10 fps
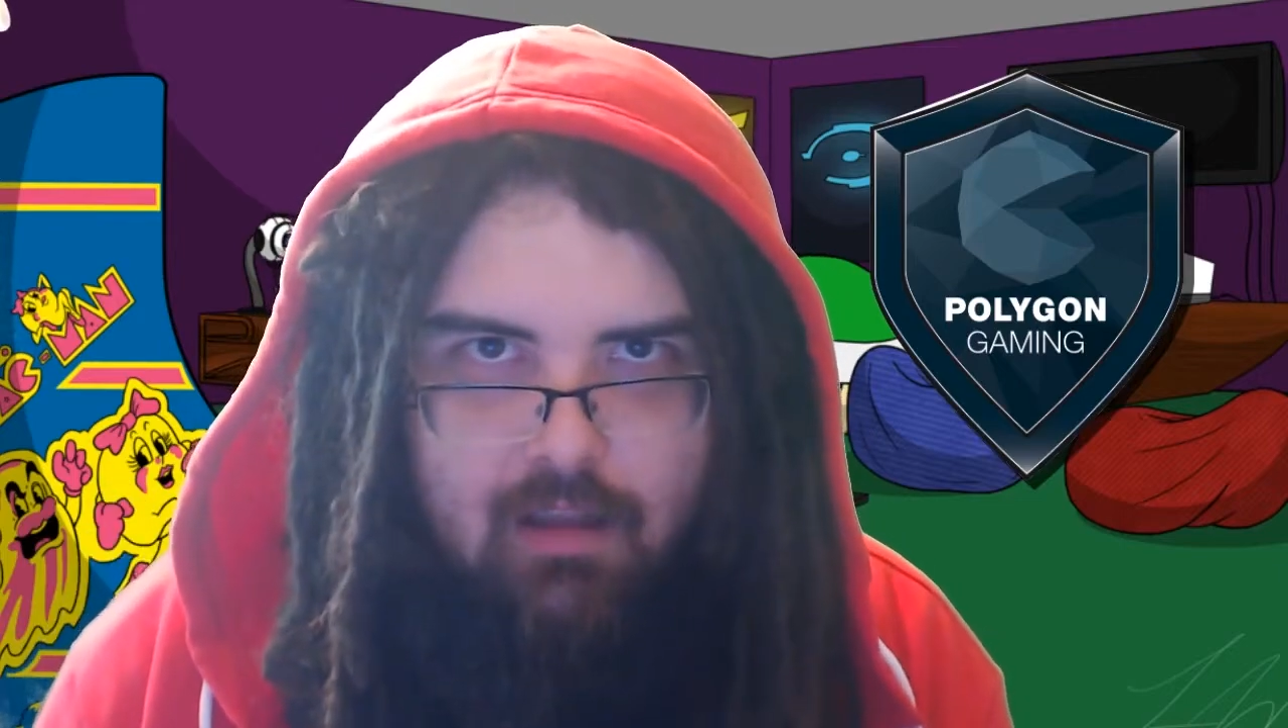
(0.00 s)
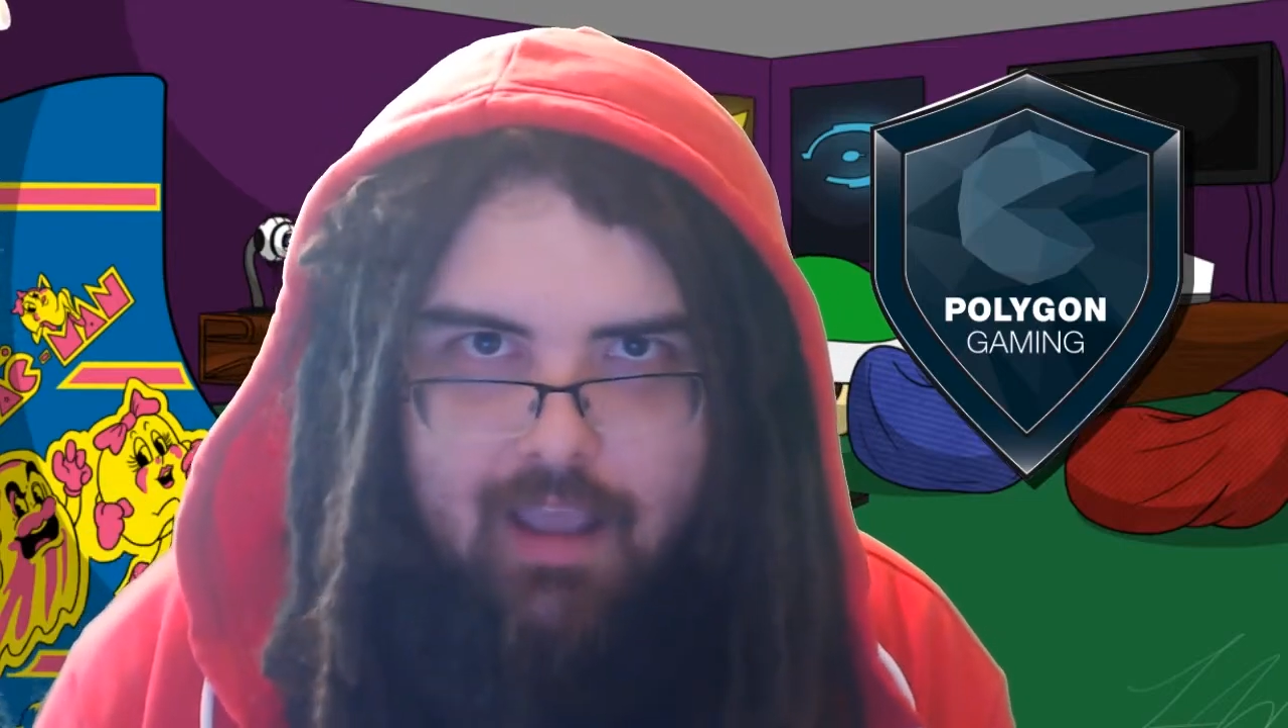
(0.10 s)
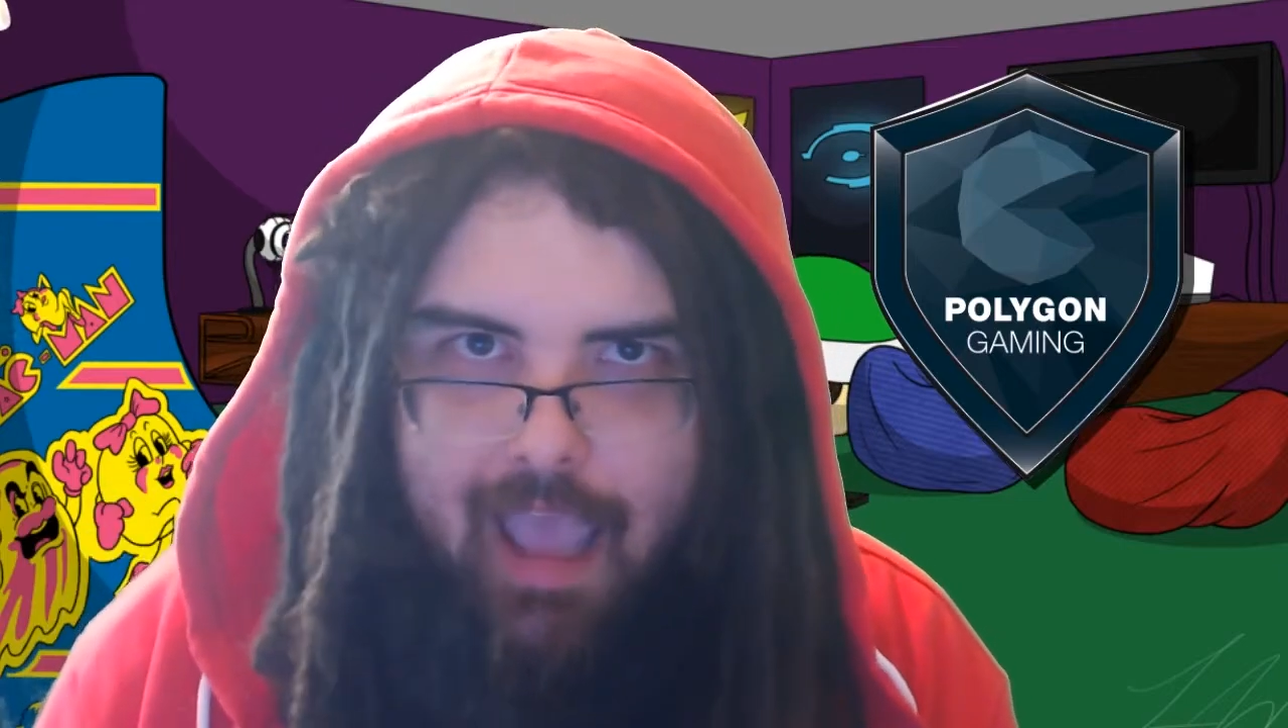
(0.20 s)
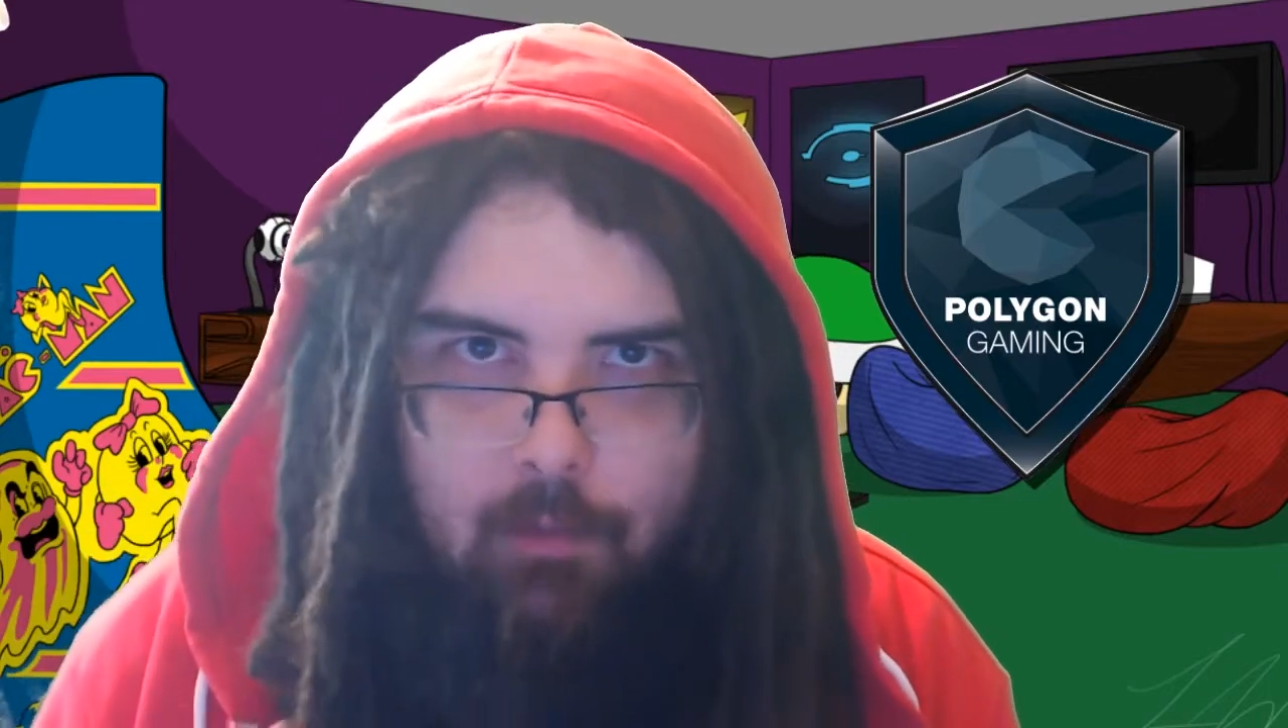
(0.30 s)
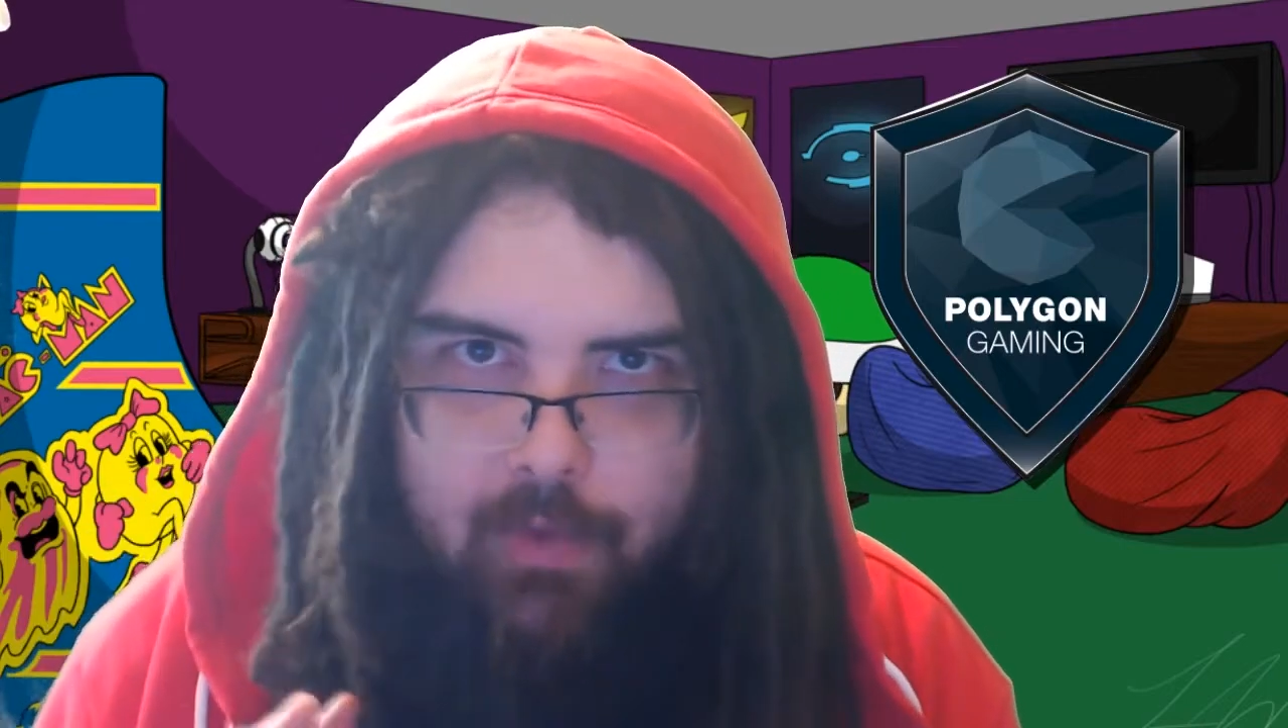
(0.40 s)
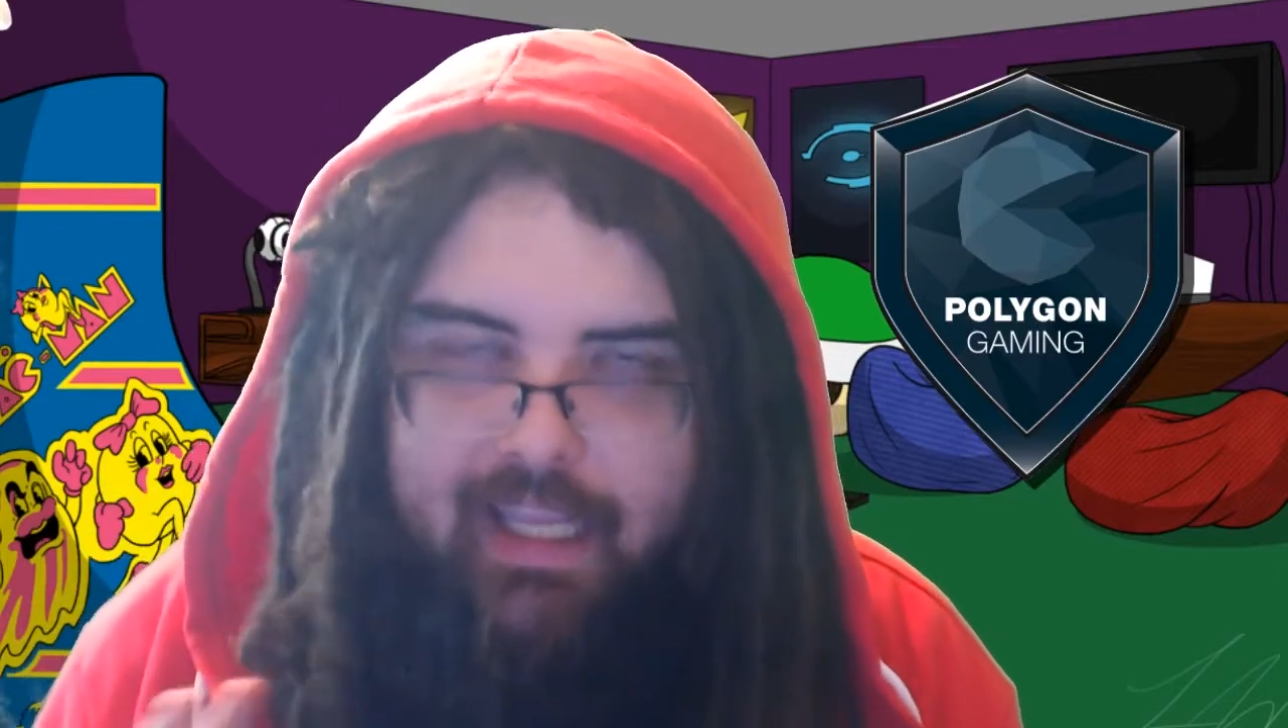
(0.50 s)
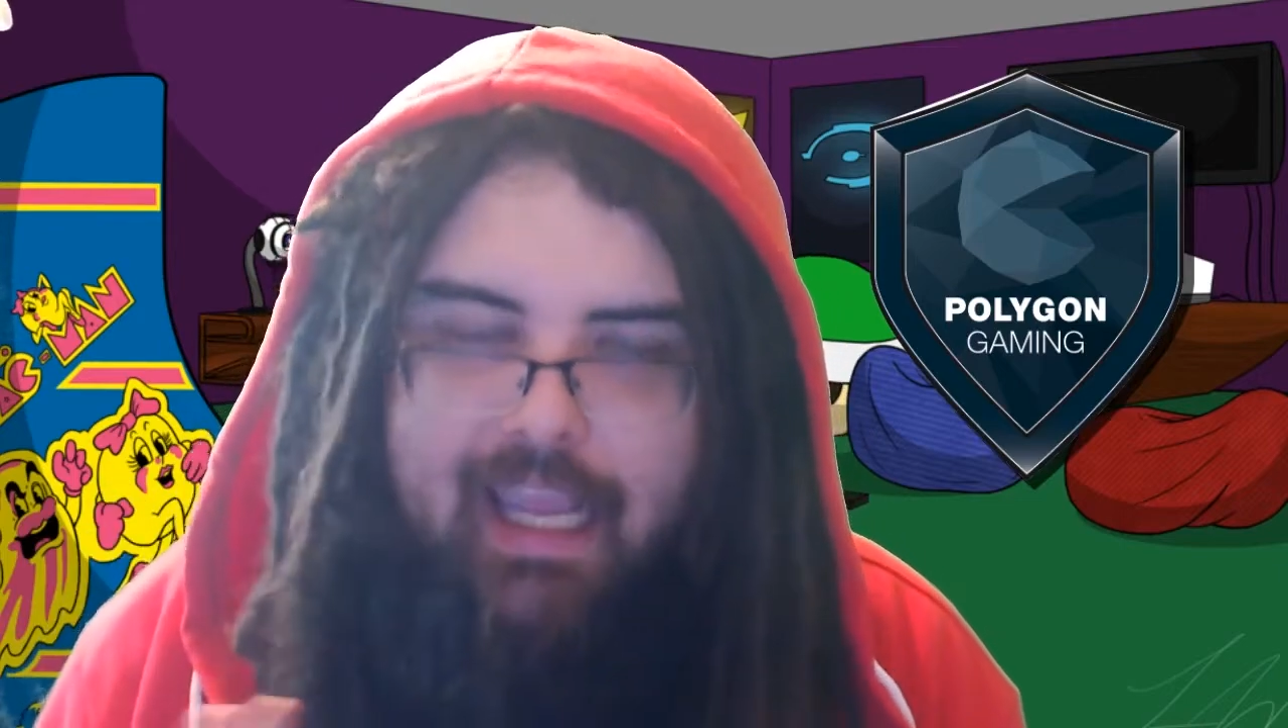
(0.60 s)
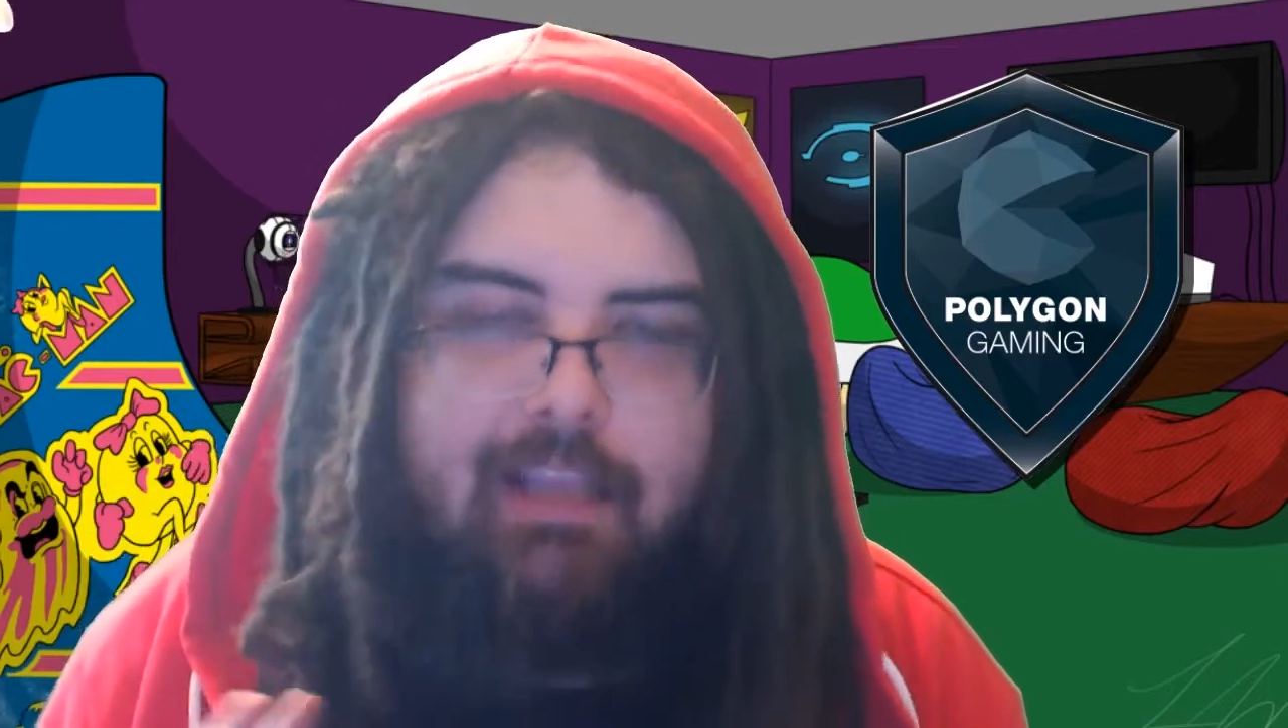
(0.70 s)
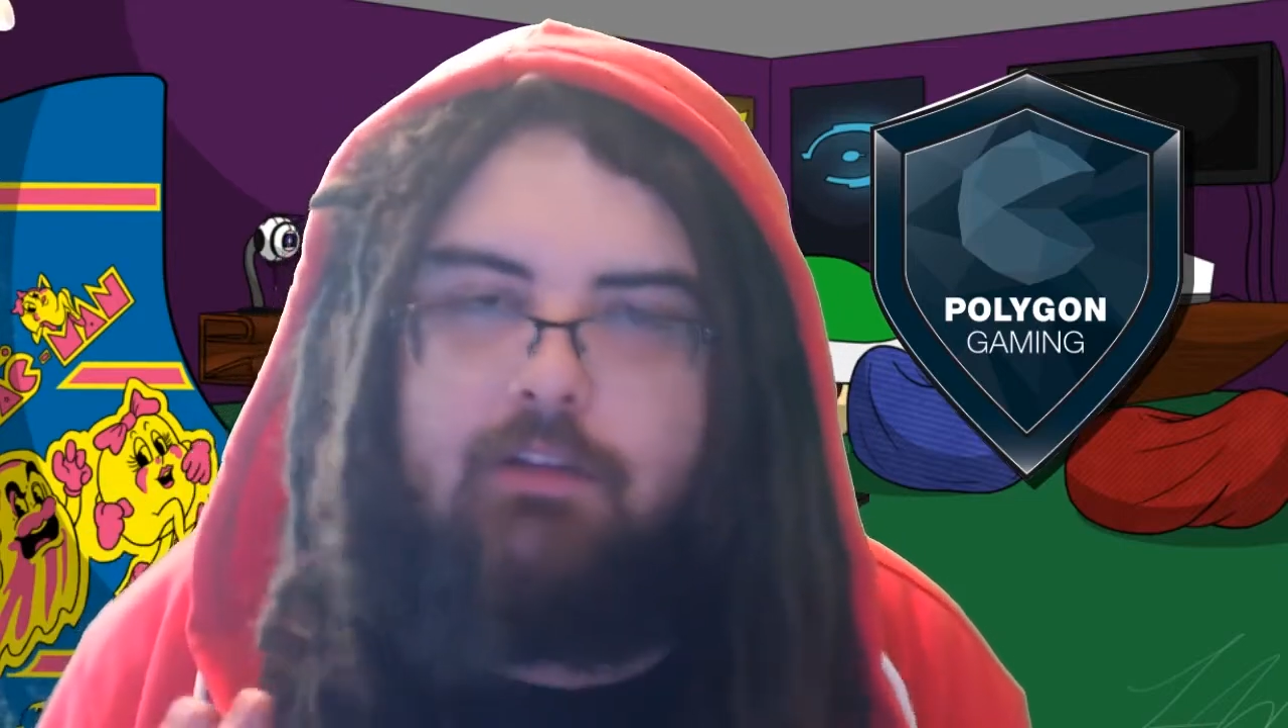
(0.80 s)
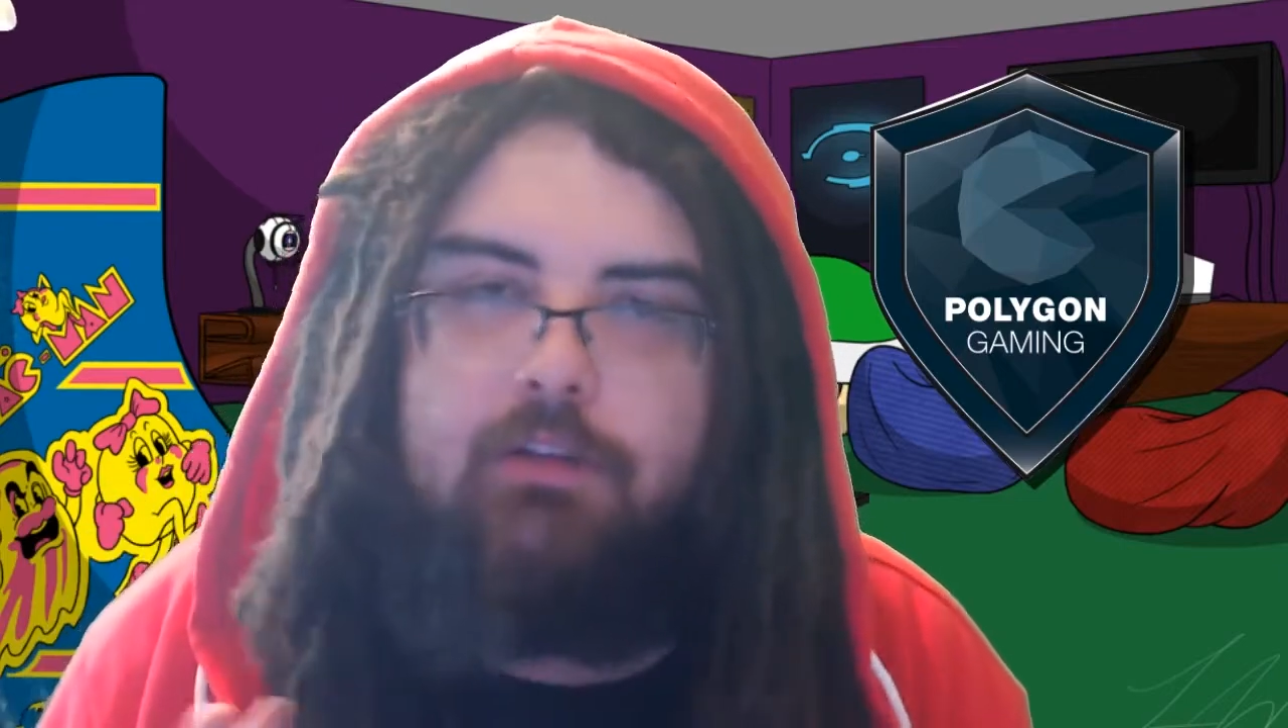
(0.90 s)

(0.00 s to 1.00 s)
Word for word: And we can't